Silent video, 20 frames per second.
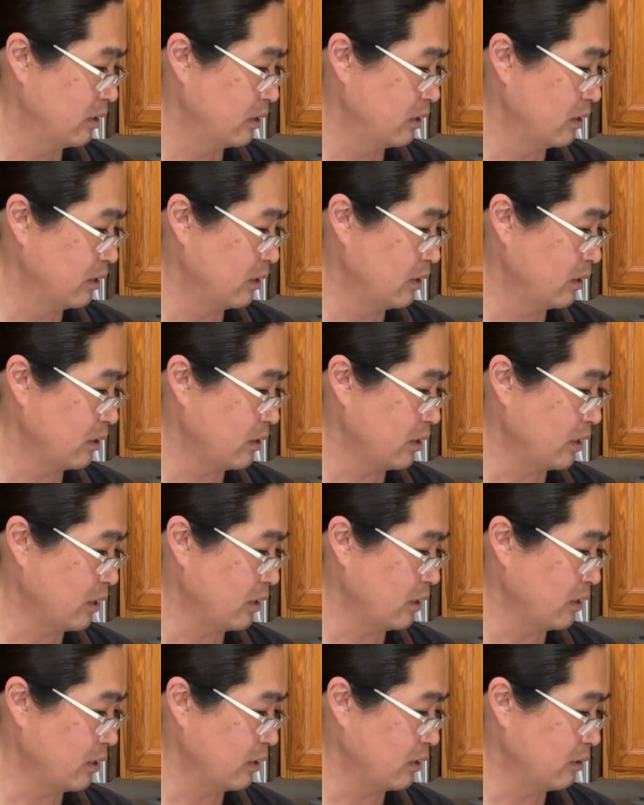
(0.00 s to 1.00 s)

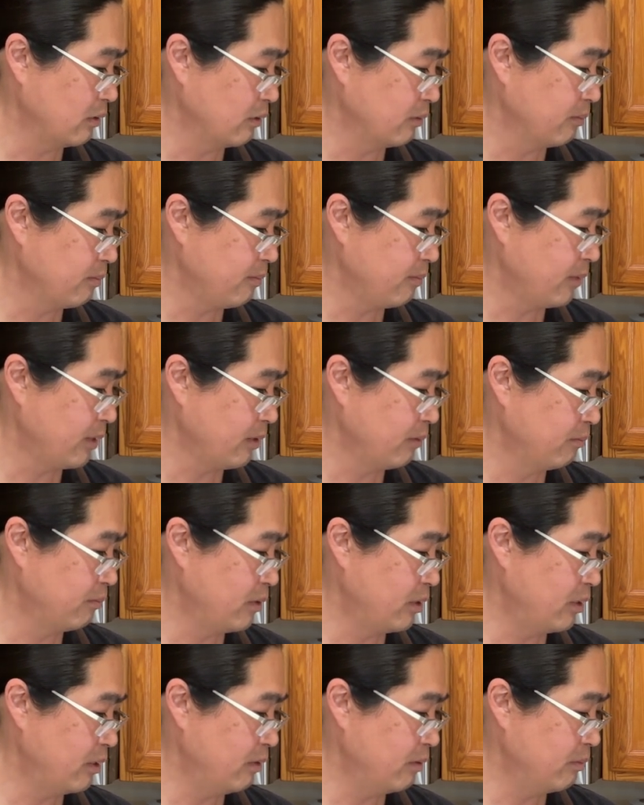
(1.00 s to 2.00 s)
Okay,
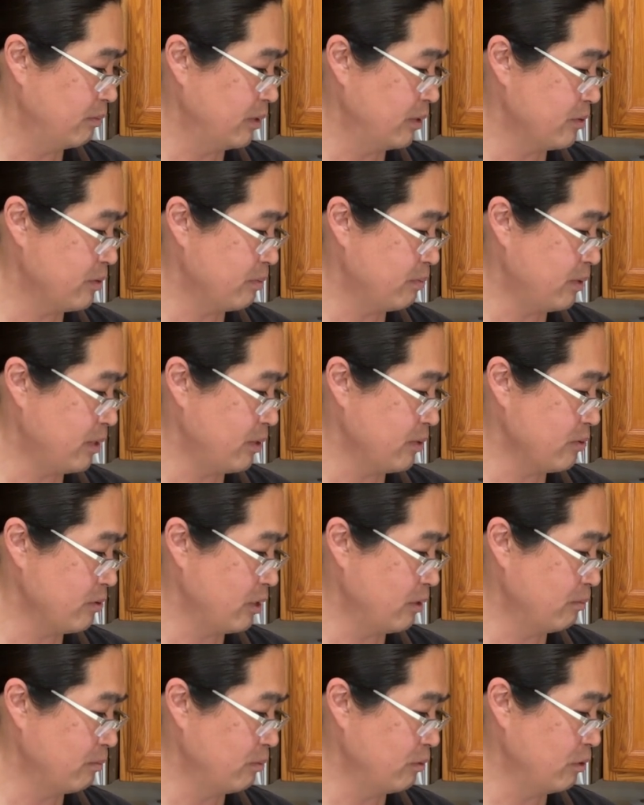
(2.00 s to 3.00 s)
Verve Espresso
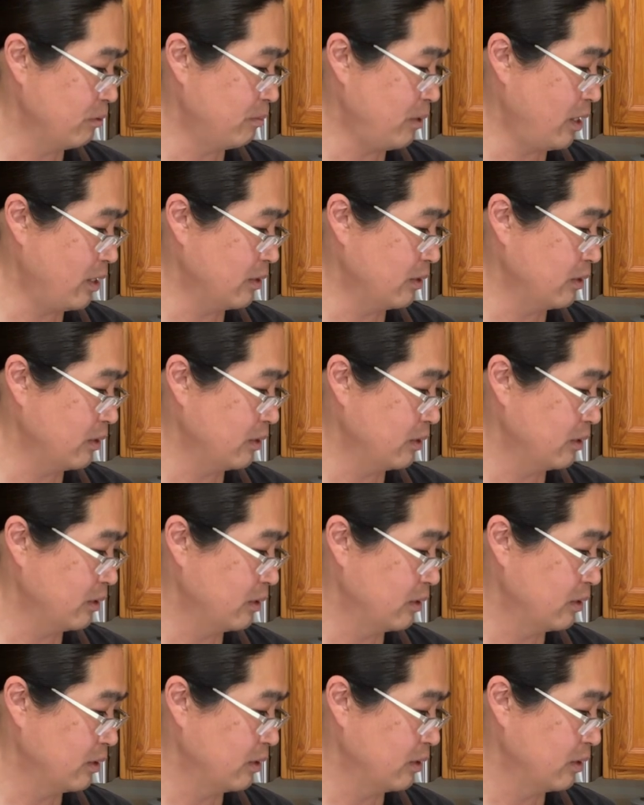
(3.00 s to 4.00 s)
and Blue Bottle
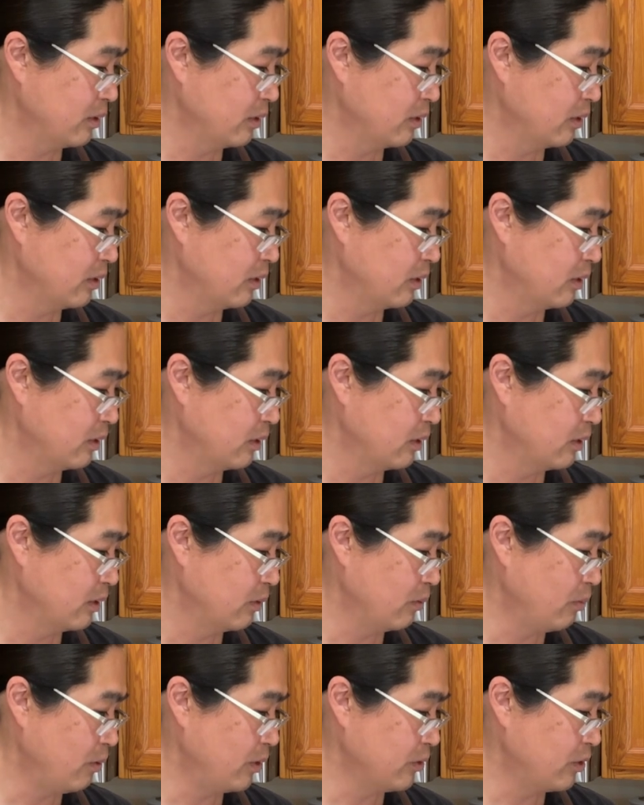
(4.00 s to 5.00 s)

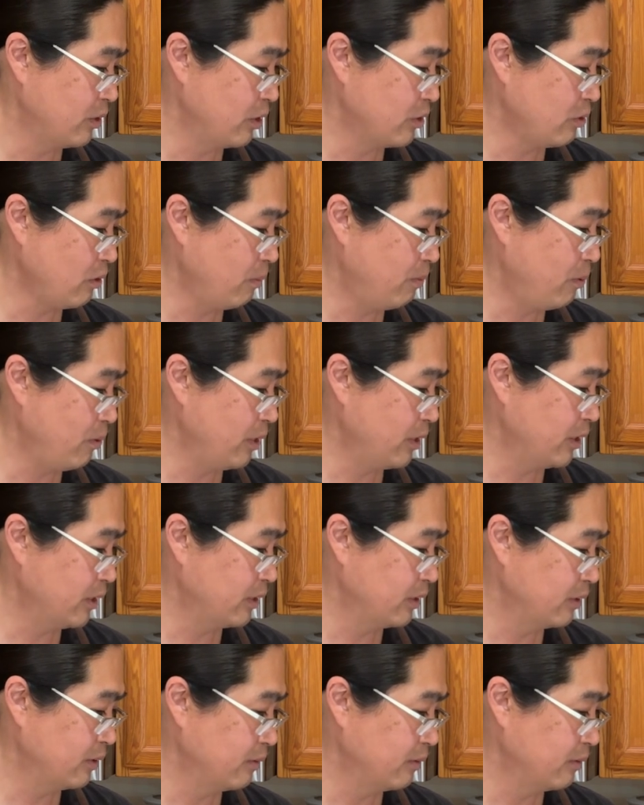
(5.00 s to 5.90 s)
was disappointed.